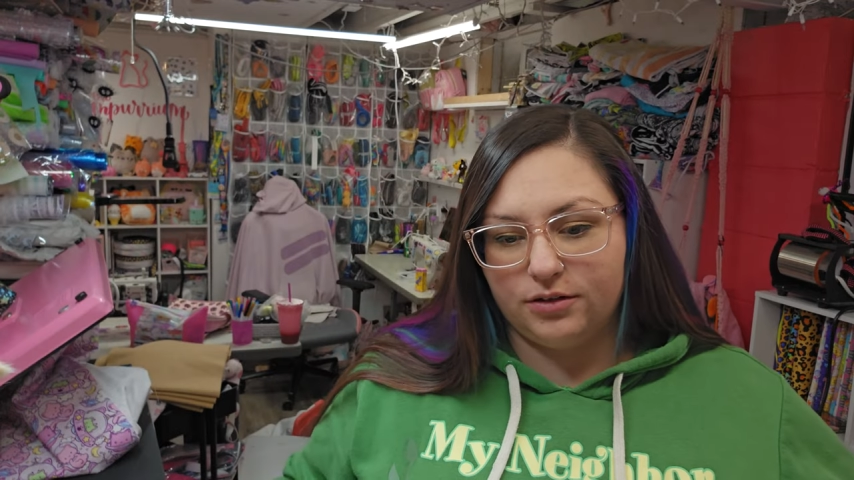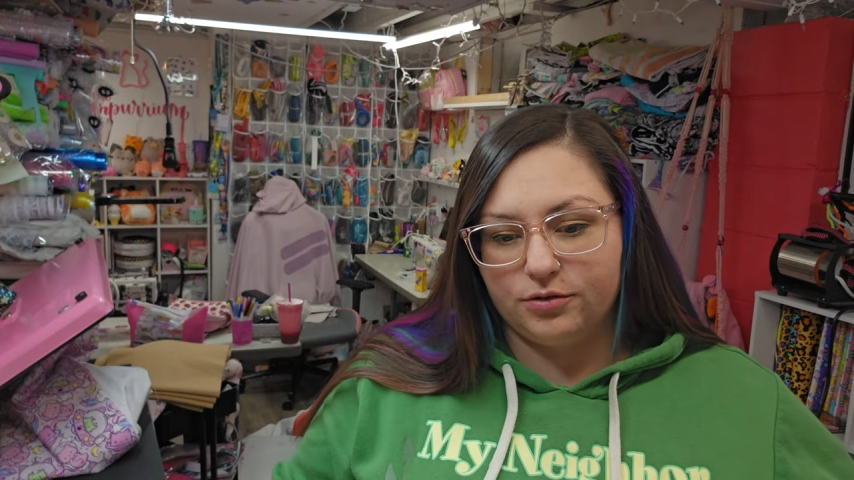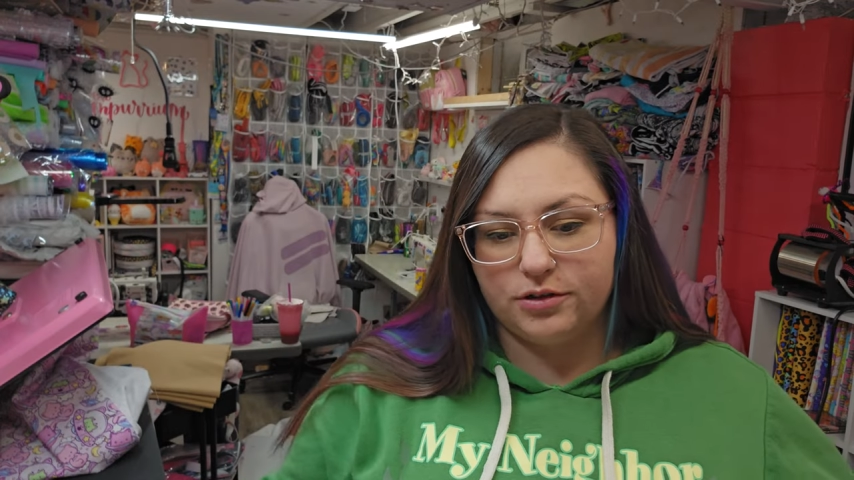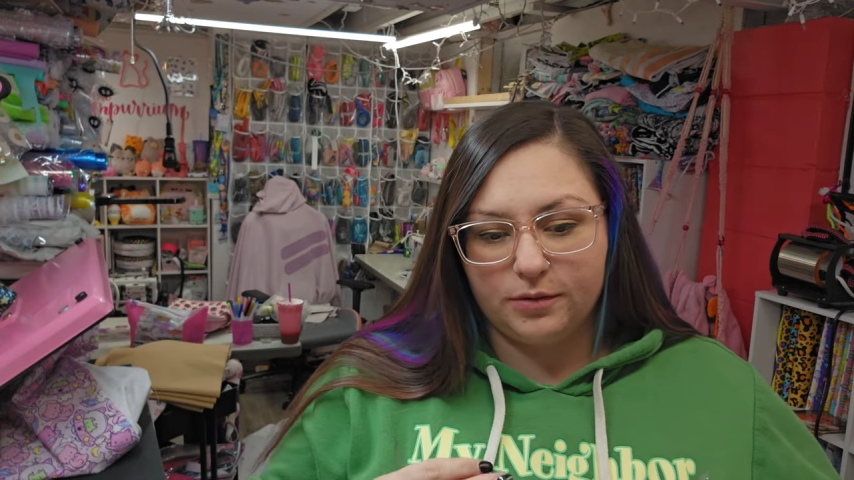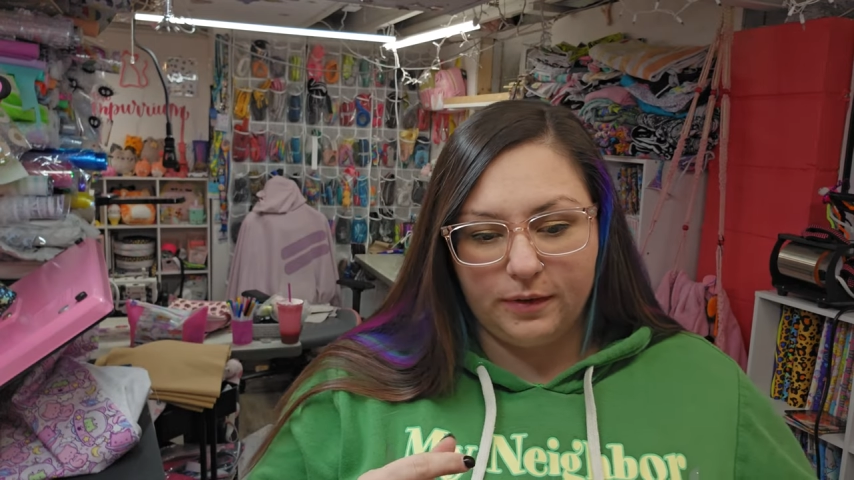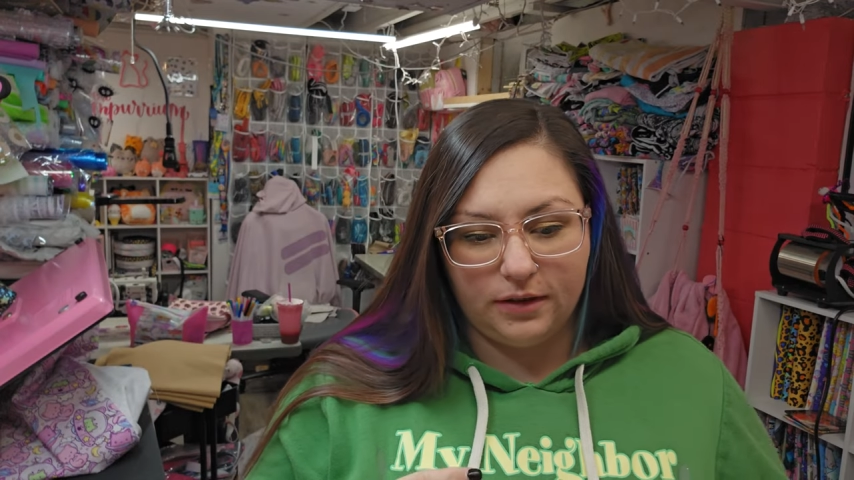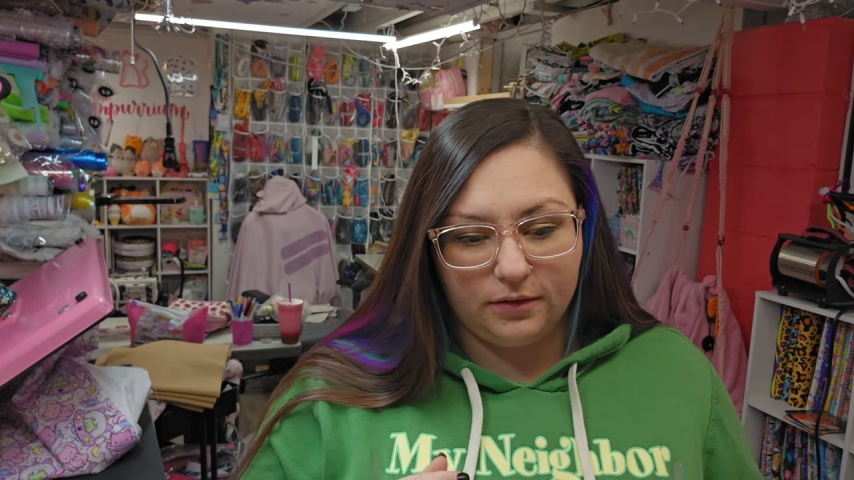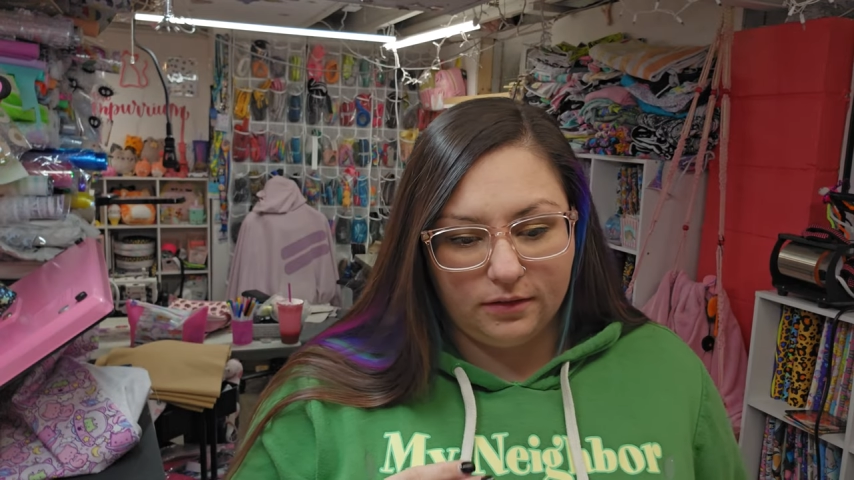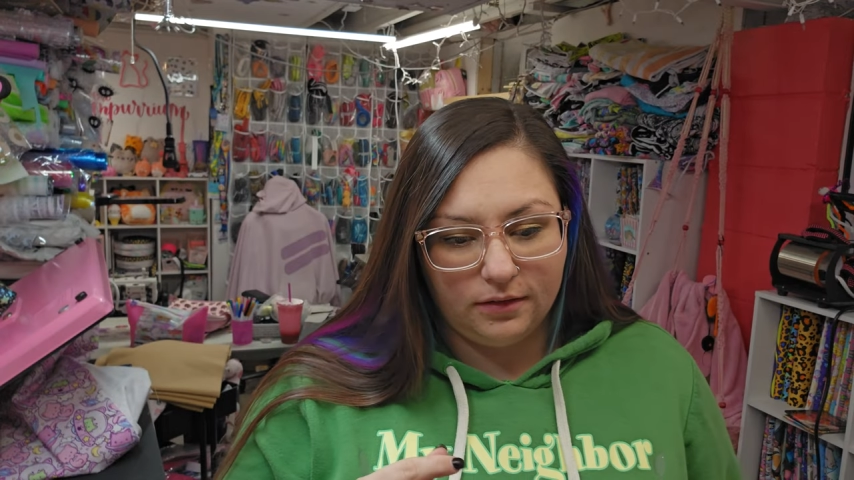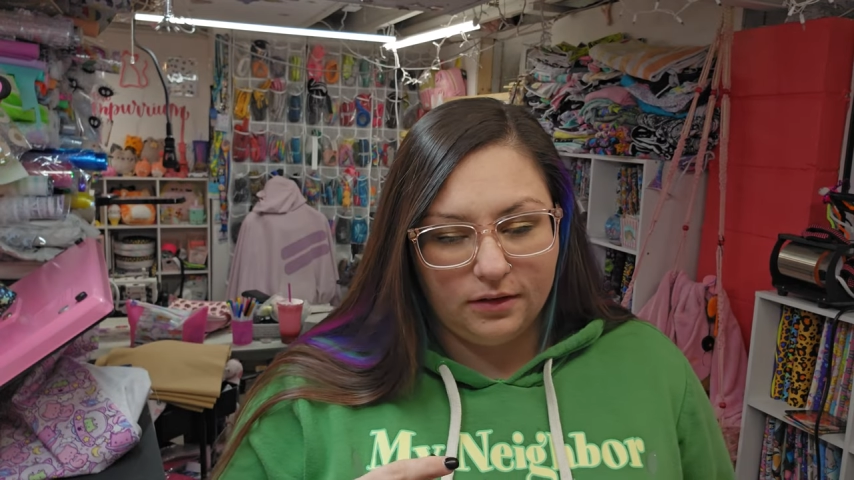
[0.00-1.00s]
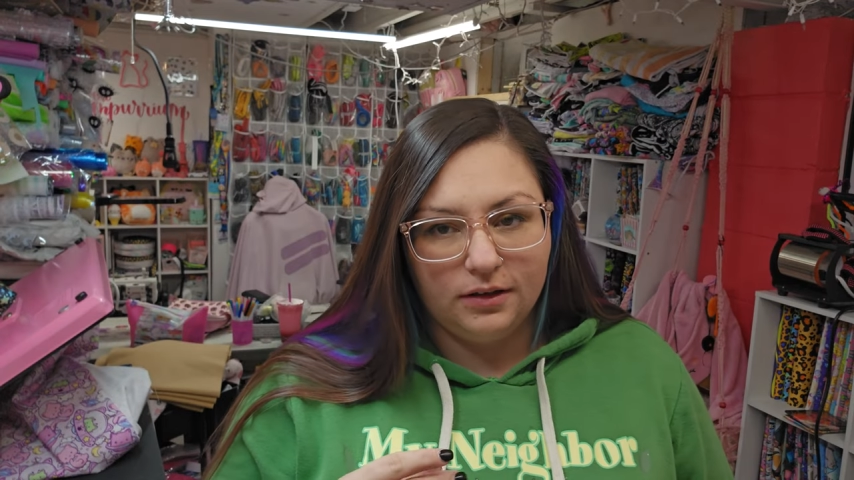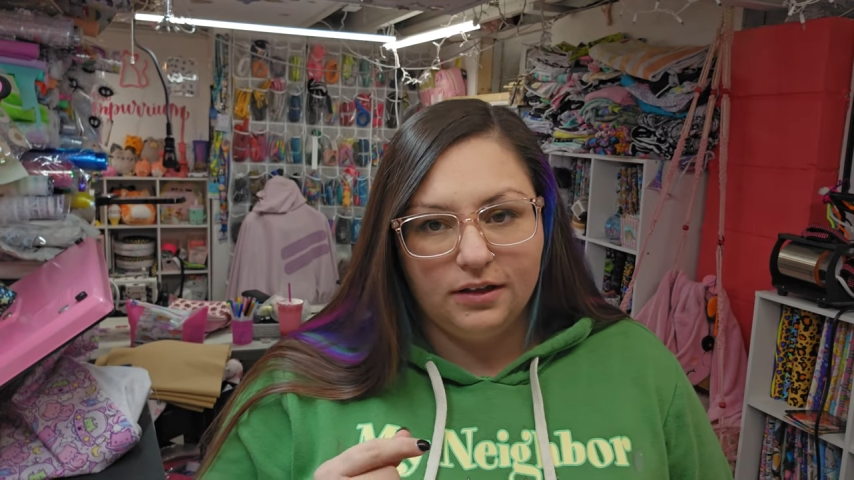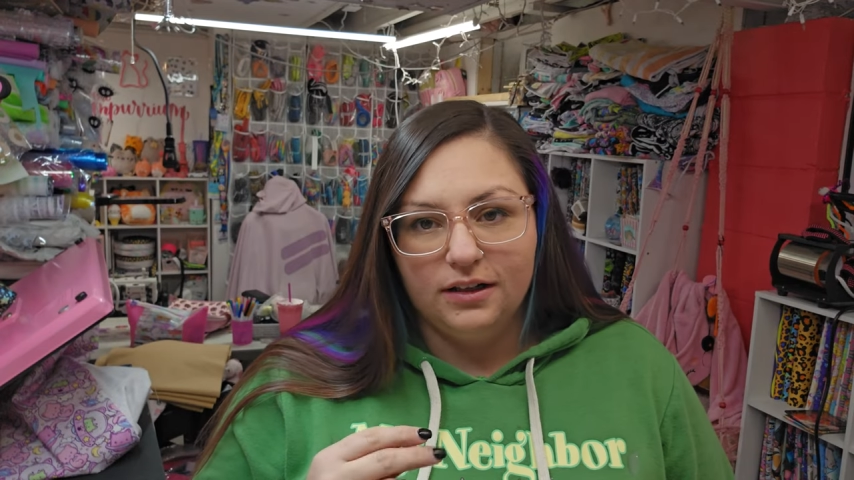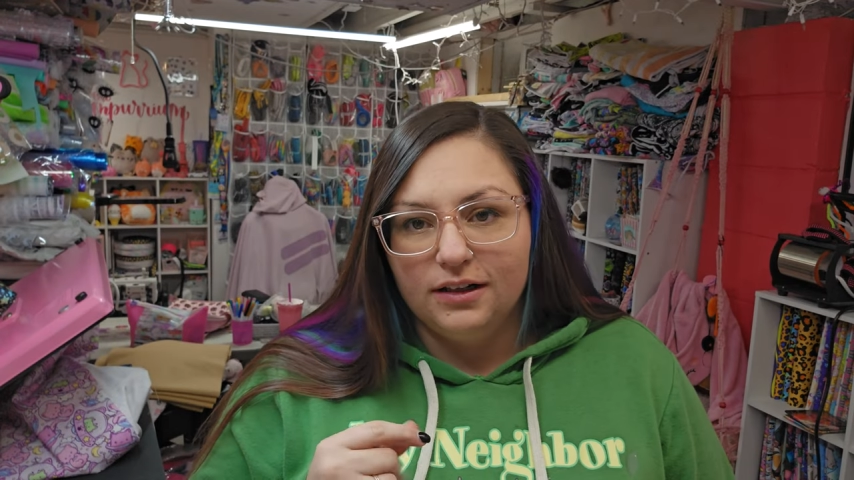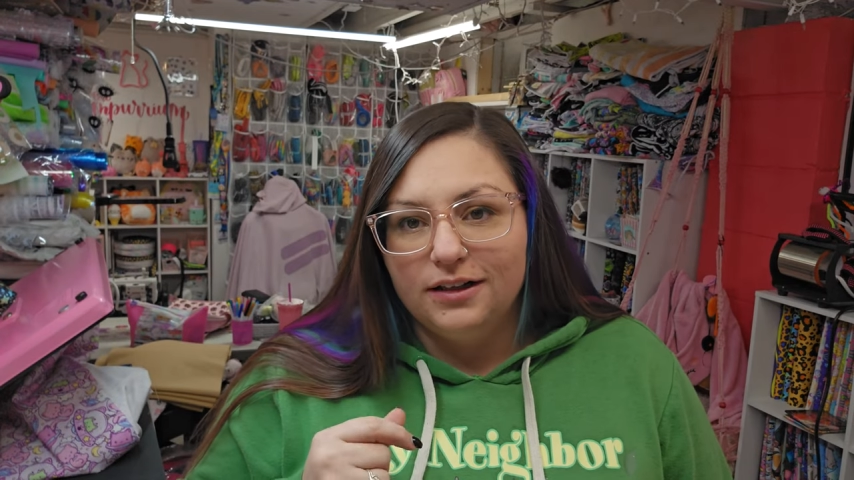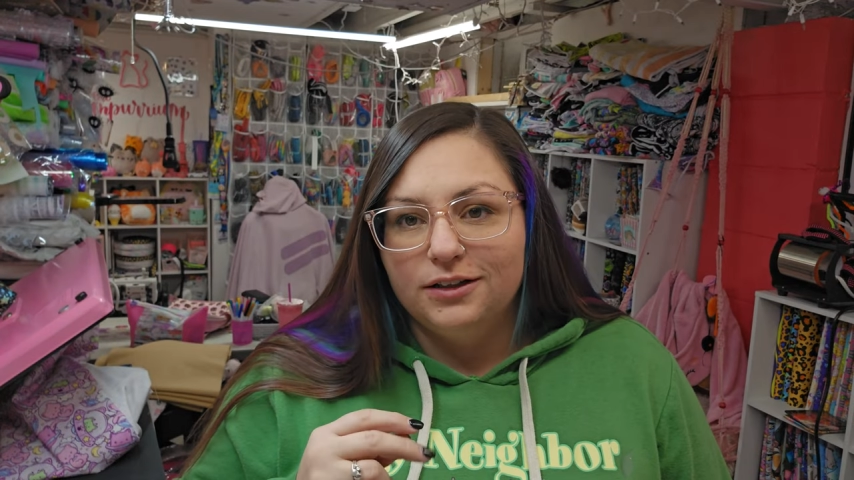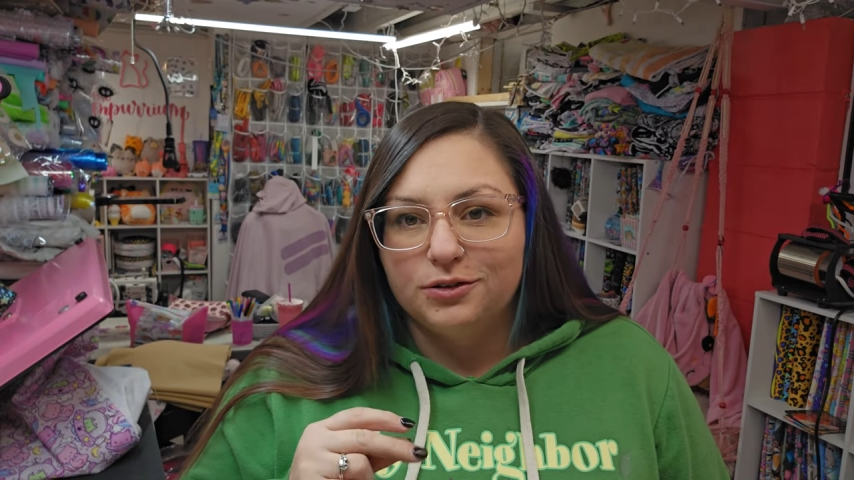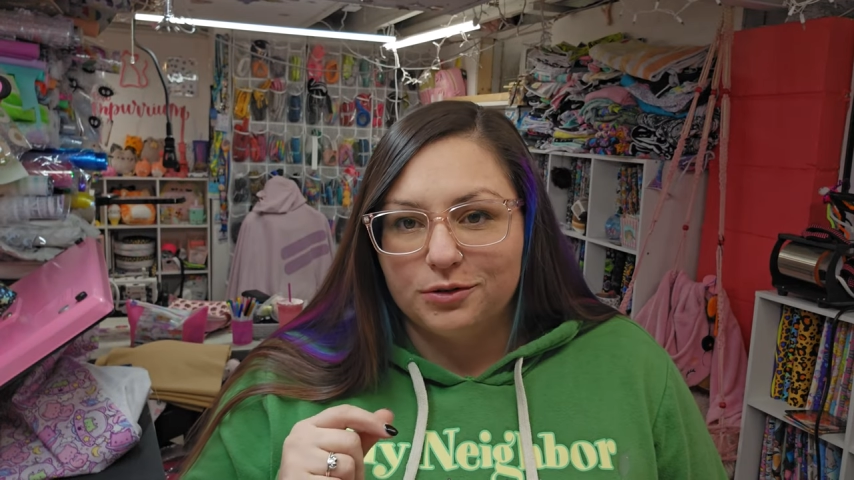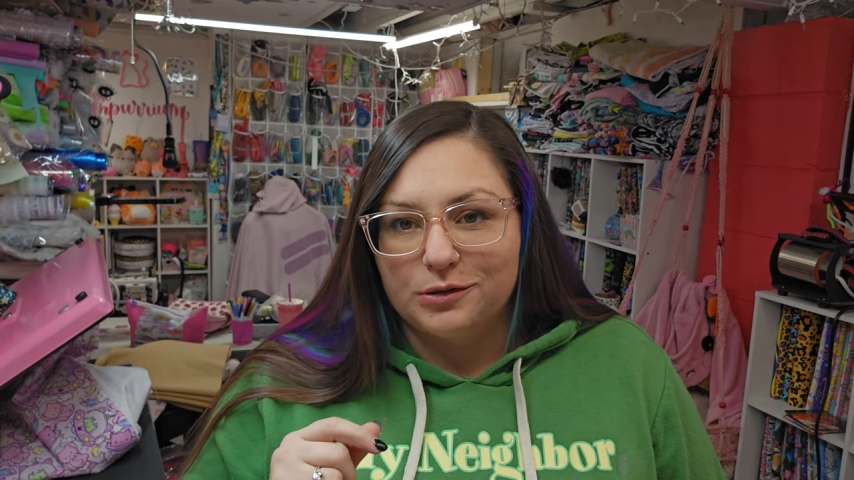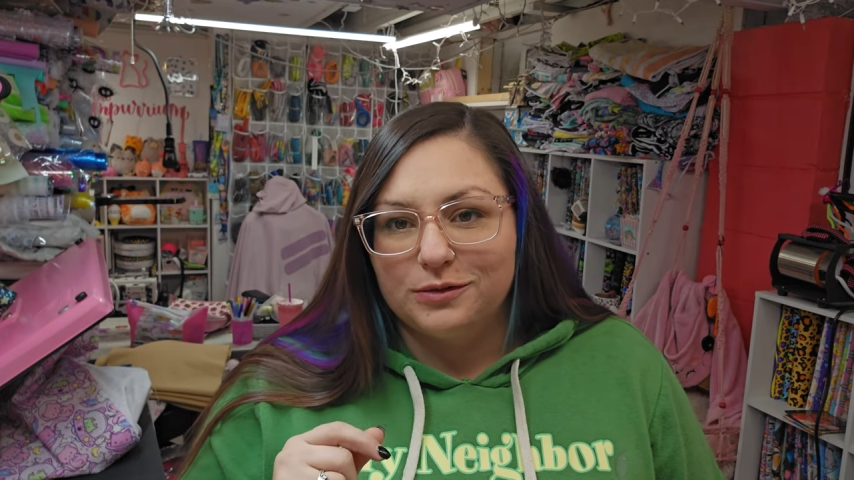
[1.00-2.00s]
George, come here.
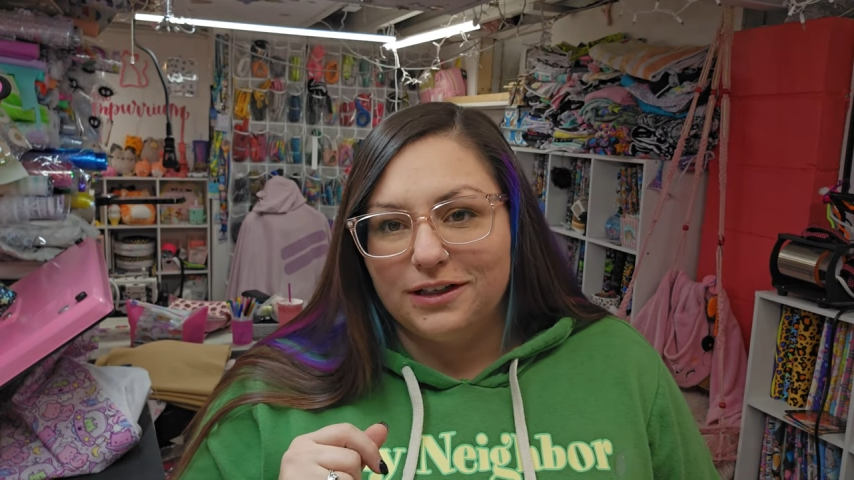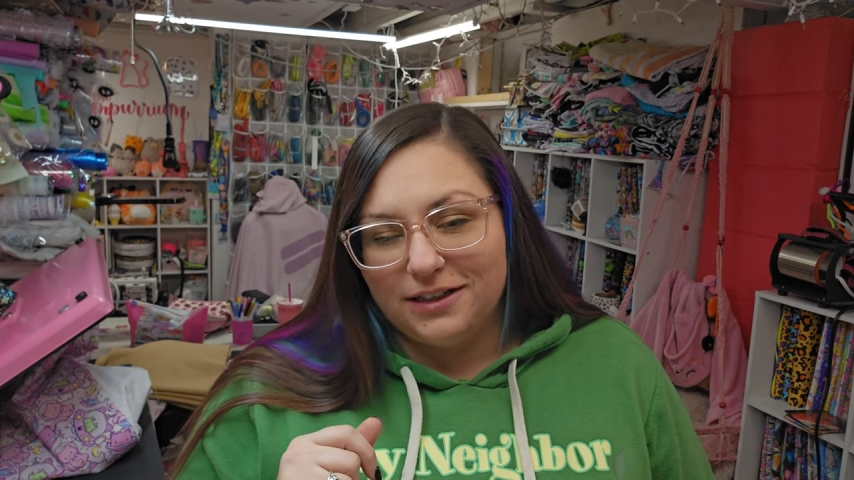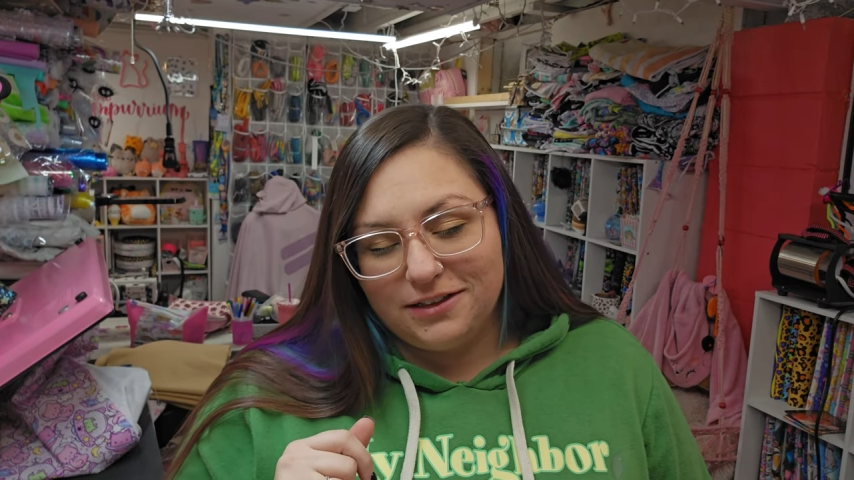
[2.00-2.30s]
George would like